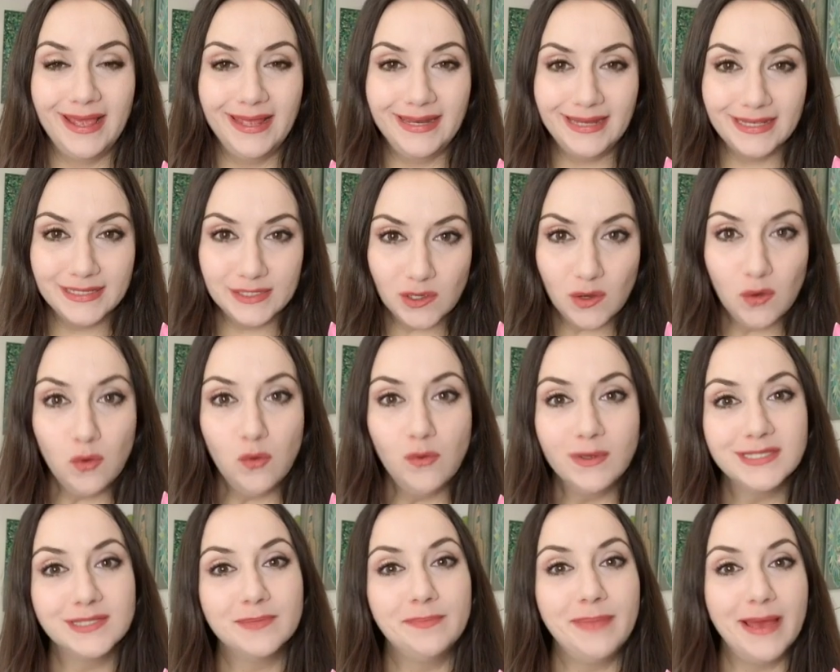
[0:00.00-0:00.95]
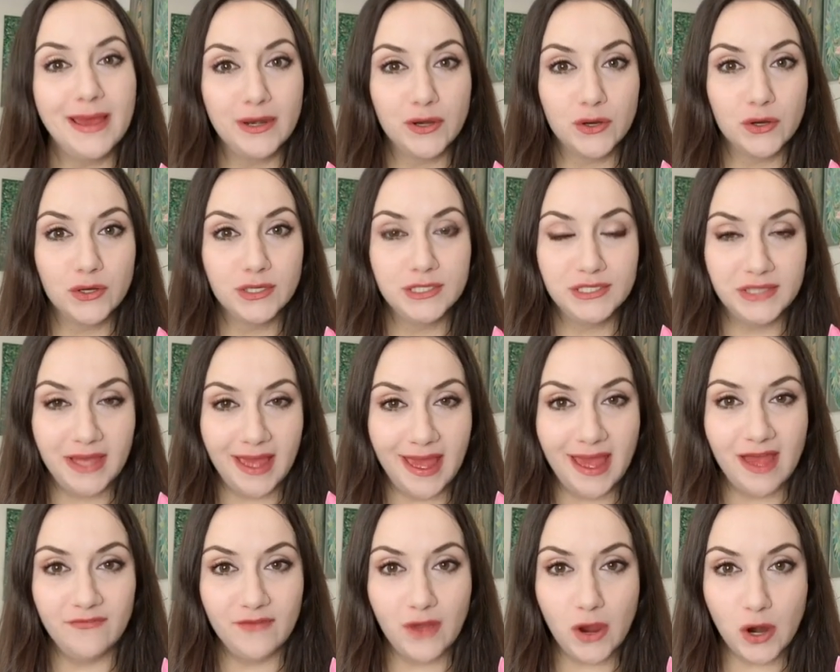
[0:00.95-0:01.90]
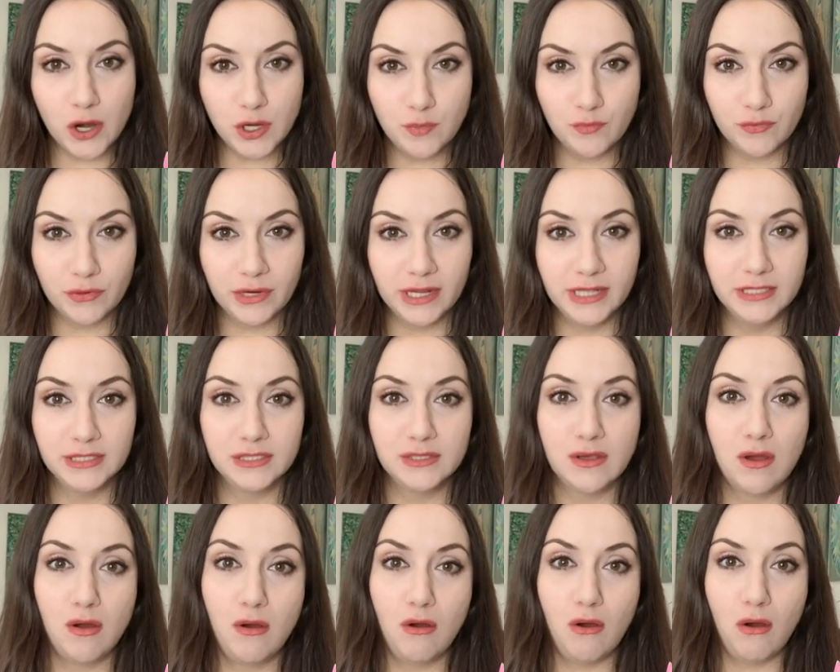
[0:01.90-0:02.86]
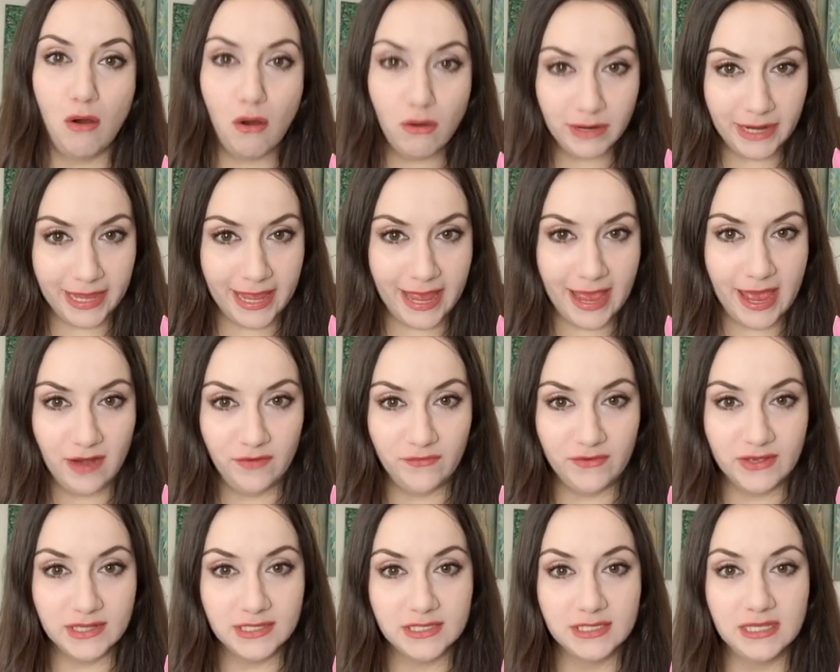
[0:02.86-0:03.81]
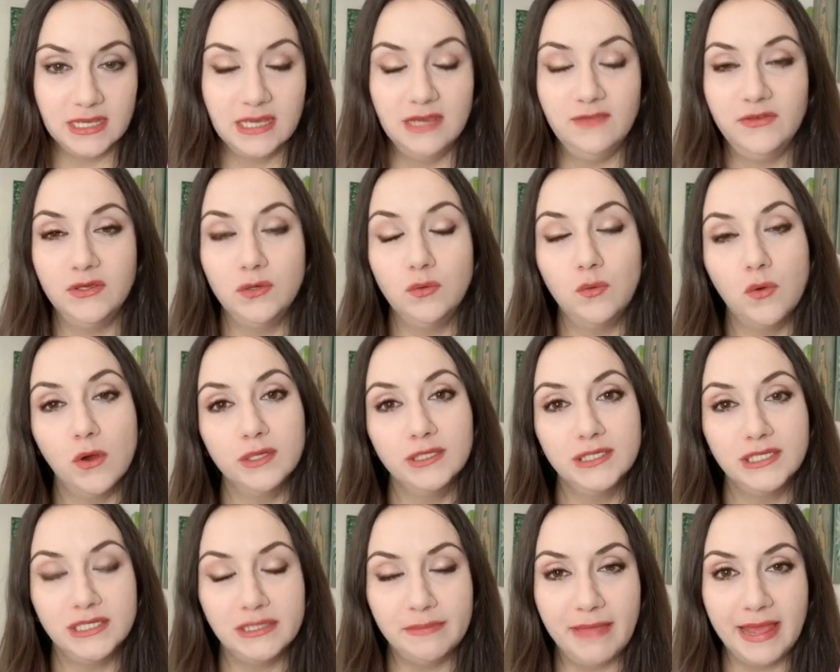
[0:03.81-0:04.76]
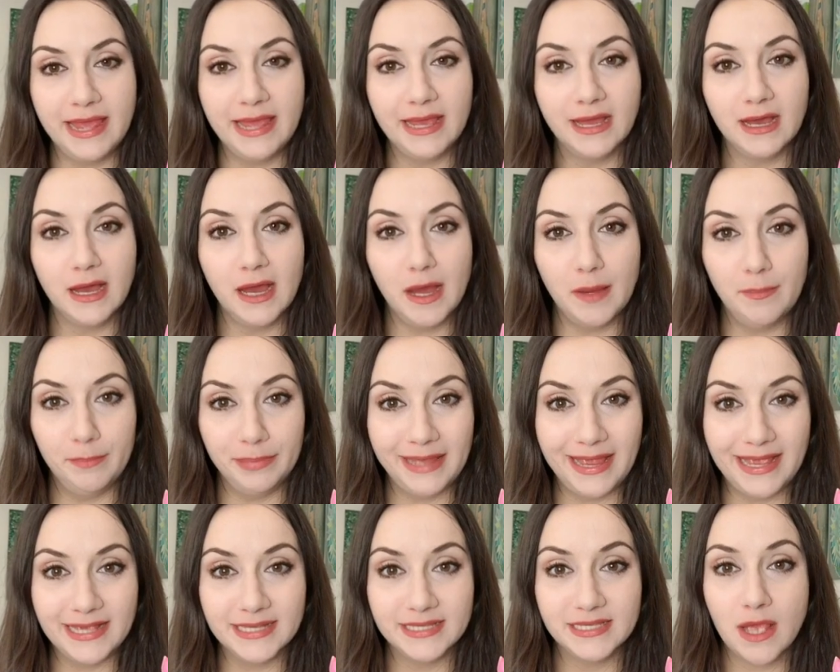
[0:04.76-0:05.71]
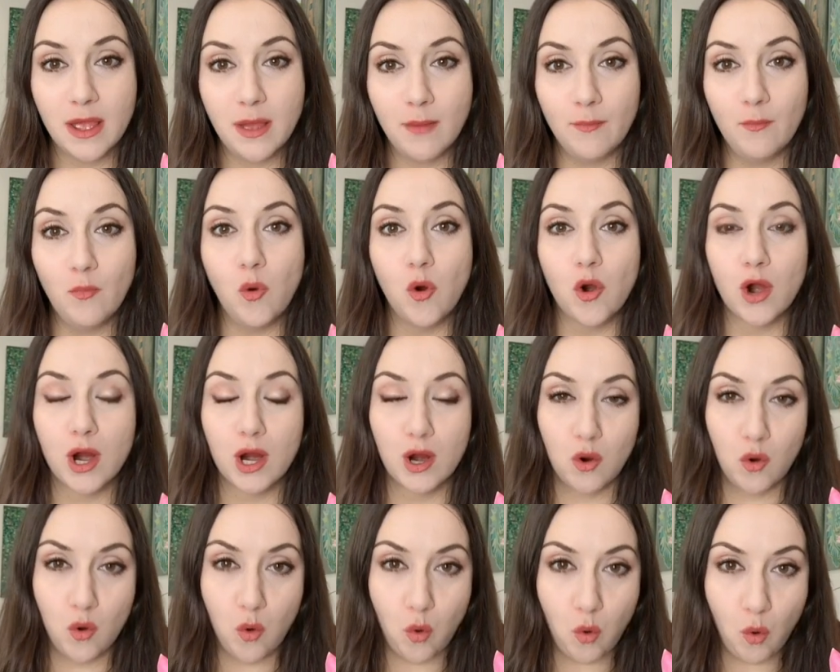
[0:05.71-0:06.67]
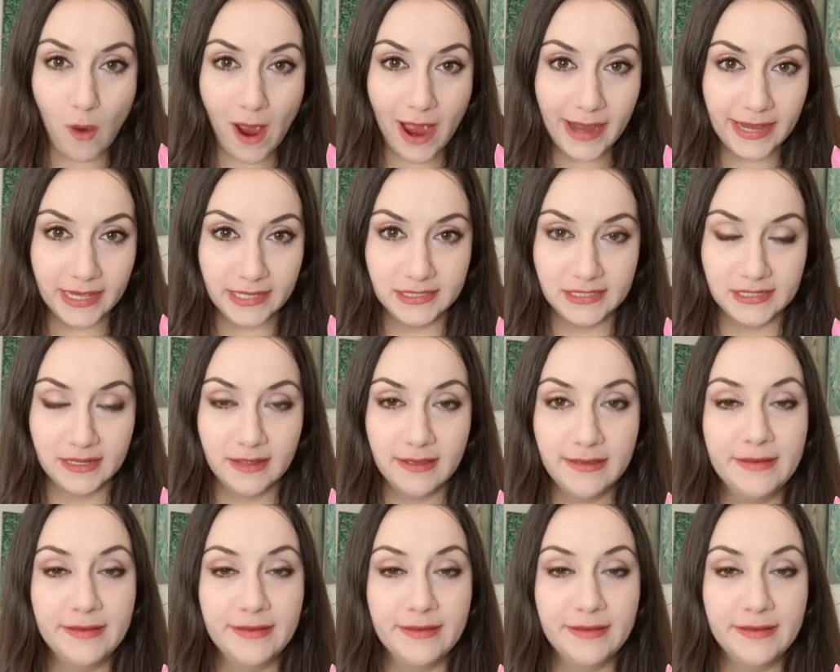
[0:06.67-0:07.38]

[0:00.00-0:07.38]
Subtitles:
is always better to have art prints on canvas if you want to make a place more quiet.